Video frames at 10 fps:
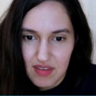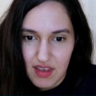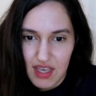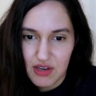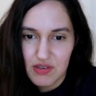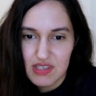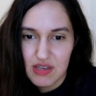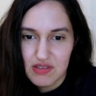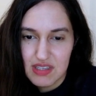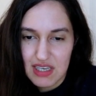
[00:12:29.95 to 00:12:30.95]
I know it
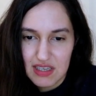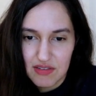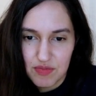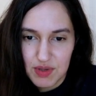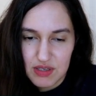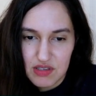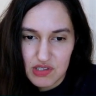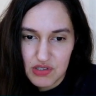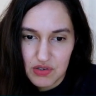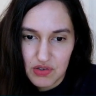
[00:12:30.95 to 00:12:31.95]
sounds naive, but it's the
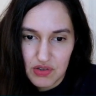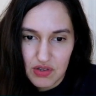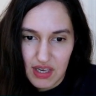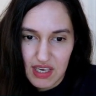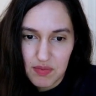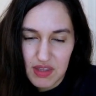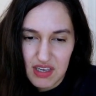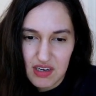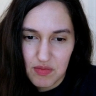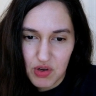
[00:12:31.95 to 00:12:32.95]
truth. I keep
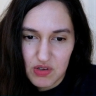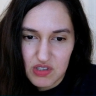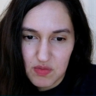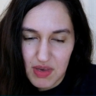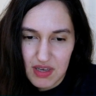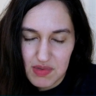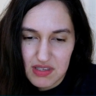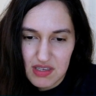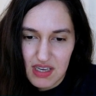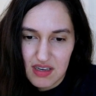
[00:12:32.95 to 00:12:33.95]
thinking I'm going to make a
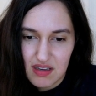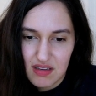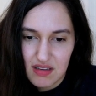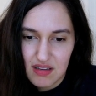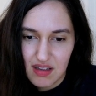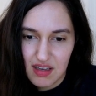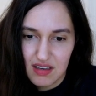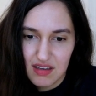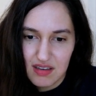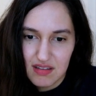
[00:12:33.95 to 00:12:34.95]
mistake. I
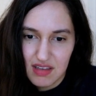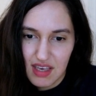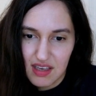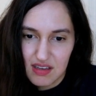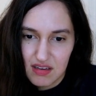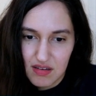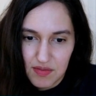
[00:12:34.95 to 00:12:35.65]
can't.